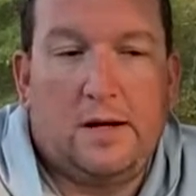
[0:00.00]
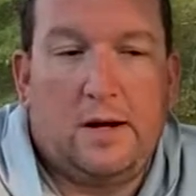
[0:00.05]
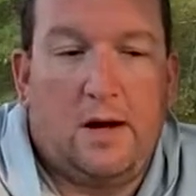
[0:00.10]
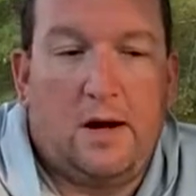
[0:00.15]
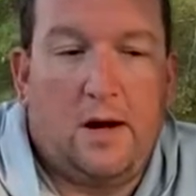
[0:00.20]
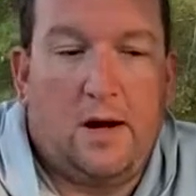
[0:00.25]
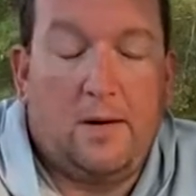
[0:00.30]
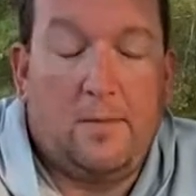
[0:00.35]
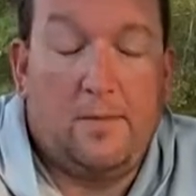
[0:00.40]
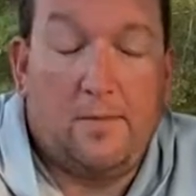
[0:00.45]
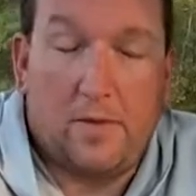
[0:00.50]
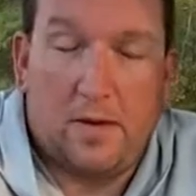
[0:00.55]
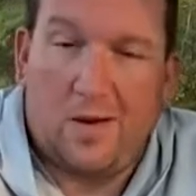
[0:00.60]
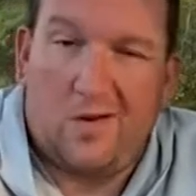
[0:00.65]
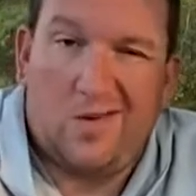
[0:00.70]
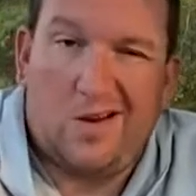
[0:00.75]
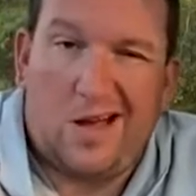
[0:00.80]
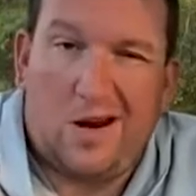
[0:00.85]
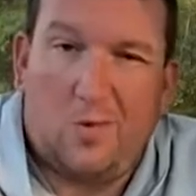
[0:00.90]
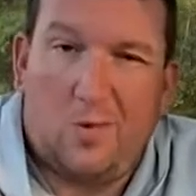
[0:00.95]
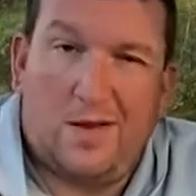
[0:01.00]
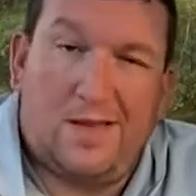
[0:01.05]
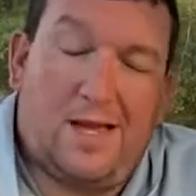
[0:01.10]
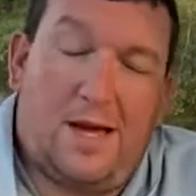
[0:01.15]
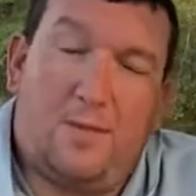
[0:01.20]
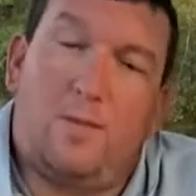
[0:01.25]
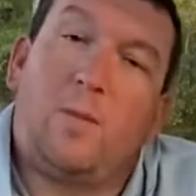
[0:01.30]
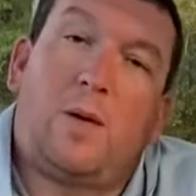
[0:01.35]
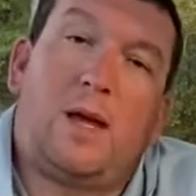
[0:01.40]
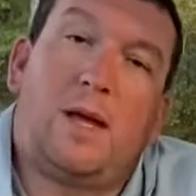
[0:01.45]
Um, you know, kind of what
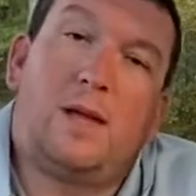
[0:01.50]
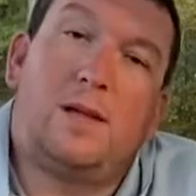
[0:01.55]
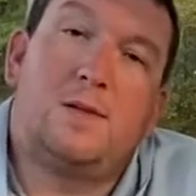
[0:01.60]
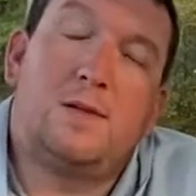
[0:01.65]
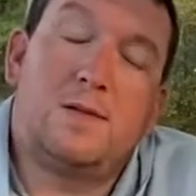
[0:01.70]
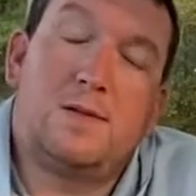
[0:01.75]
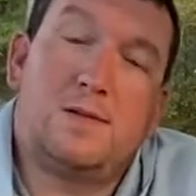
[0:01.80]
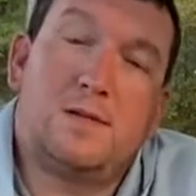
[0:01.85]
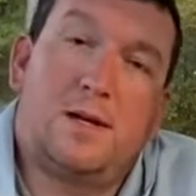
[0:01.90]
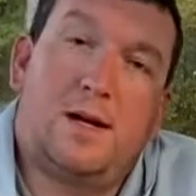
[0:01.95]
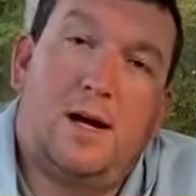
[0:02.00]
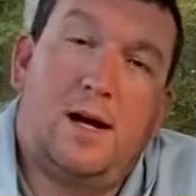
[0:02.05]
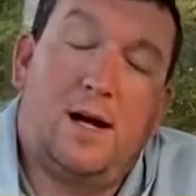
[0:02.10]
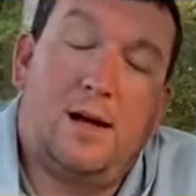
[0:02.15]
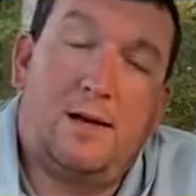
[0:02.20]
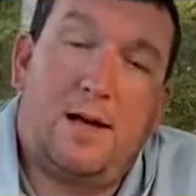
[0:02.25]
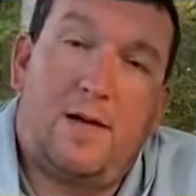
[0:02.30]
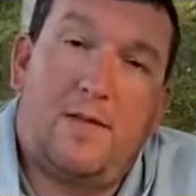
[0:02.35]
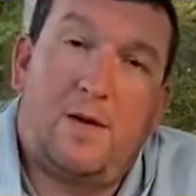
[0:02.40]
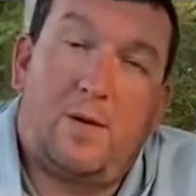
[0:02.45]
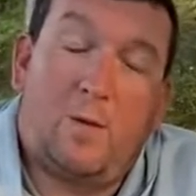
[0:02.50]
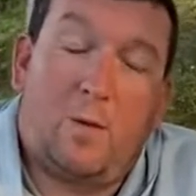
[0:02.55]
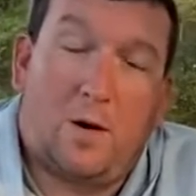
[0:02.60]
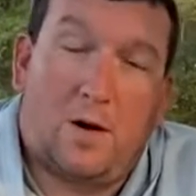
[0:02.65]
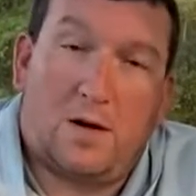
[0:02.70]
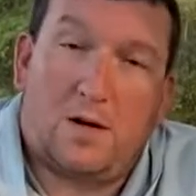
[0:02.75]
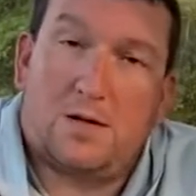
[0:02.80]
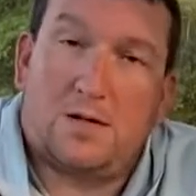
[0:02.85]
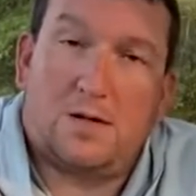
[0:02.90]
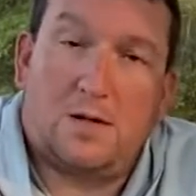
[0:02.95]
that means, uh, how that
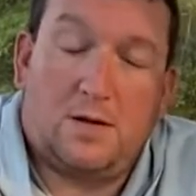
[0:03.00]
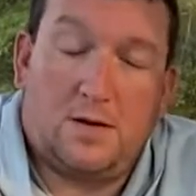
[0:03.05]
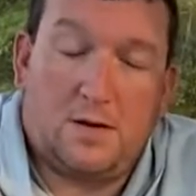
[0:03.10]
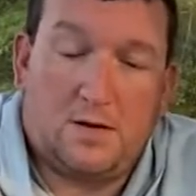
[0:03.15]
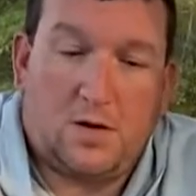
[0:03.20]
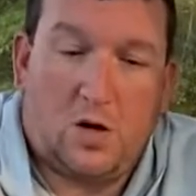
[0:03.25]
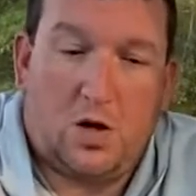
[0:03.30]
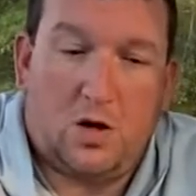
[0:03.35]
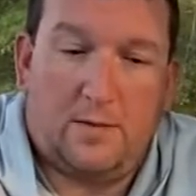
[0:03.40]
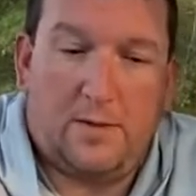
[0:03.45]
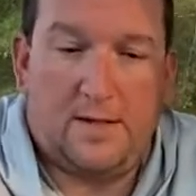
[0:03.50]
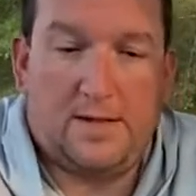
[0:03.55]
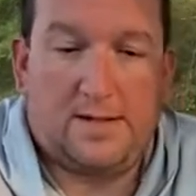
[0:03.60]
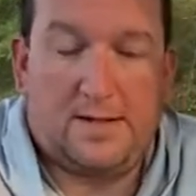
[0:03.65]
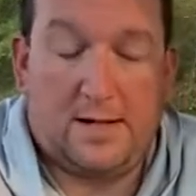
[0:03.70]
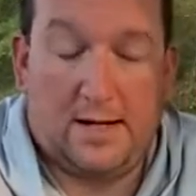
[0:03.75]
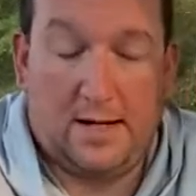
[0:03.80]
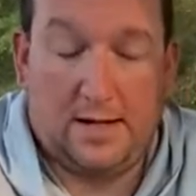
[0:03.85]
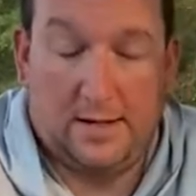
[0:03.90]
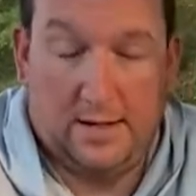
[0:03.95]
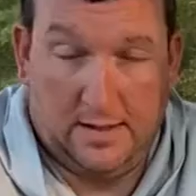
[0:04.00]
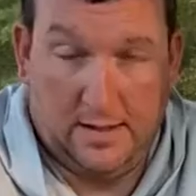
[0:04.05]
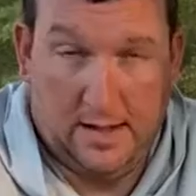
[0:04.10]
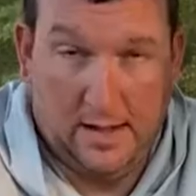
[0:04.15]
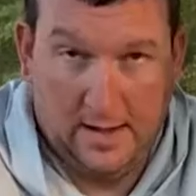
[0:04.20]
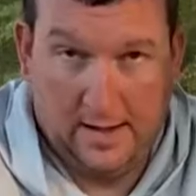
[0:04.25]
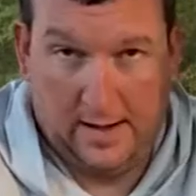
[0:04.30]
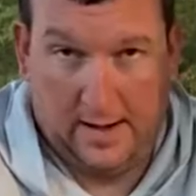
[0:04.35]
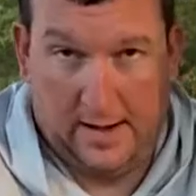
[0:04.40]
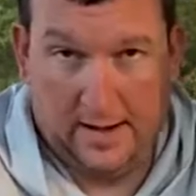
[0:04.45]
works on the tournament scene,
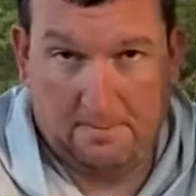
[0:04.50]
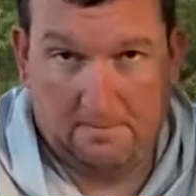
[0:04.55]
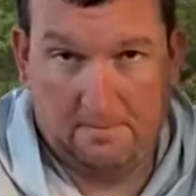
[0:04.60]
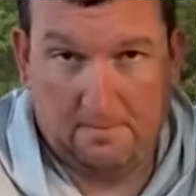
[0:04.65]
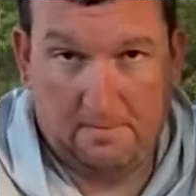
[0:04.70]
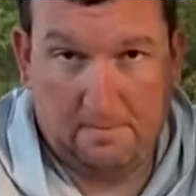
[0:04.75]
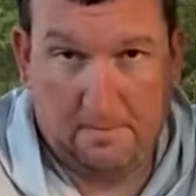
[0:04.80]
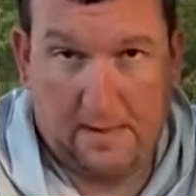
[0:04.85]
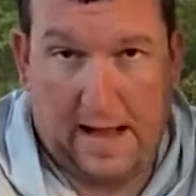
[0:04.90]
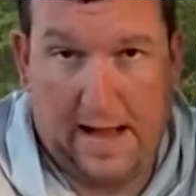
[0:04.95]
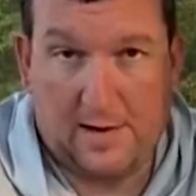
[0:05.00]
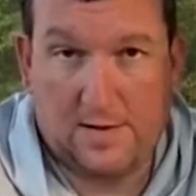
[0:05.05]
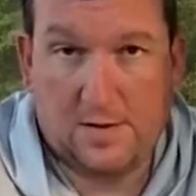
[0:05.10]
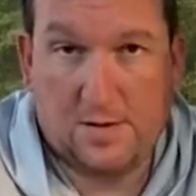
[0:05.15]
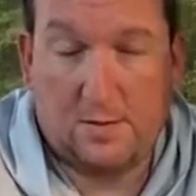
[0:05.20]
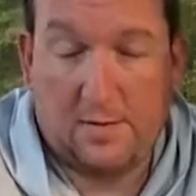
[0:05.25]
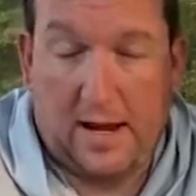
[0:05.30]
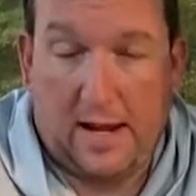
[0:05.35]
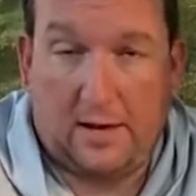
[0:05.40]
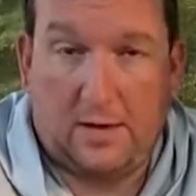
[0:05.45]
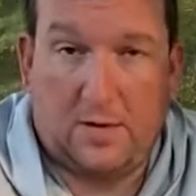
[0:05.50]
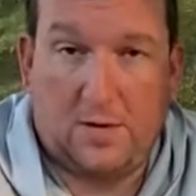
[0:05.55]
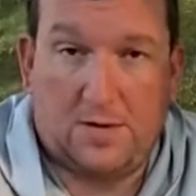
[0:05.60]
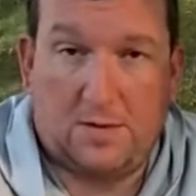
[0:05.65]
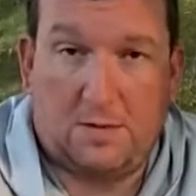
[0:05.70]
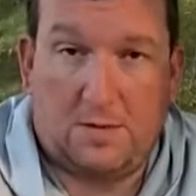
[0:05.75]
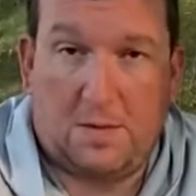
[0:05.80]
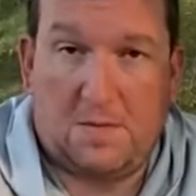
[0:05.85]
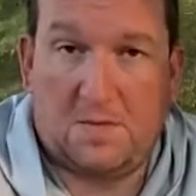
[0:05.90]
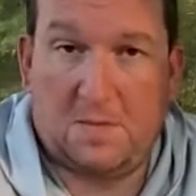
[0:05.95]
and how some anglers
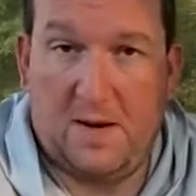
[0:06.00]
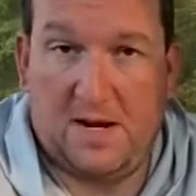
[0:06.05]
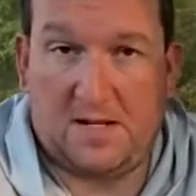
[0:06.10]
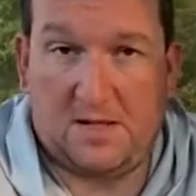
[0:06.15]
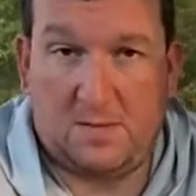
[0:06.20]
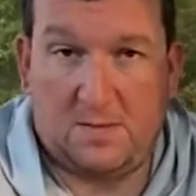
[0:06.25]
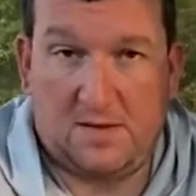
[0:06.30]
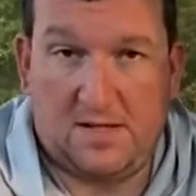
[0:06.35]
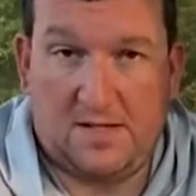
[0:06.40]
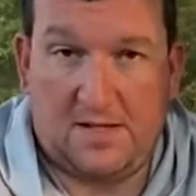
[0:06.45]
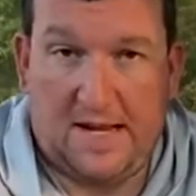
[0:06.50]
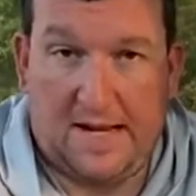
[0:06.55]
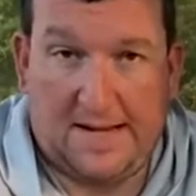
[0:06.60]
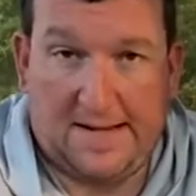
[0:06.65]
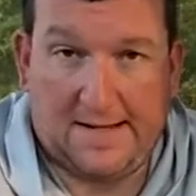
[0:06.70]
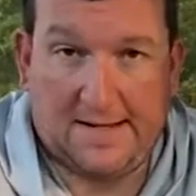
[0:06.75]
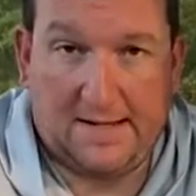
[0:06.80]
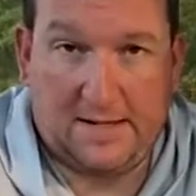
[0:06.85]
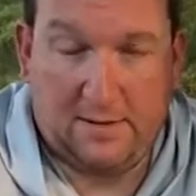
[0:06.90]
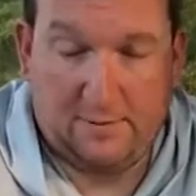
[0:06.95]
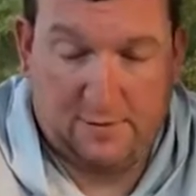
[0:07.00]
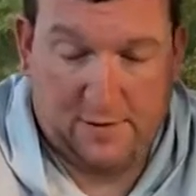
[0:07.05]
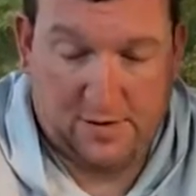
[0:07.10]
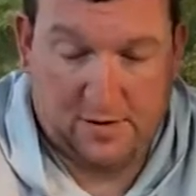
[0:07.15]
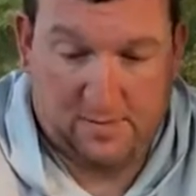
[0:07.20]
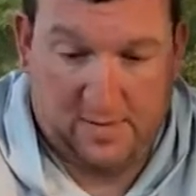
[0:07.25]
sometimes make some mistakes in the fish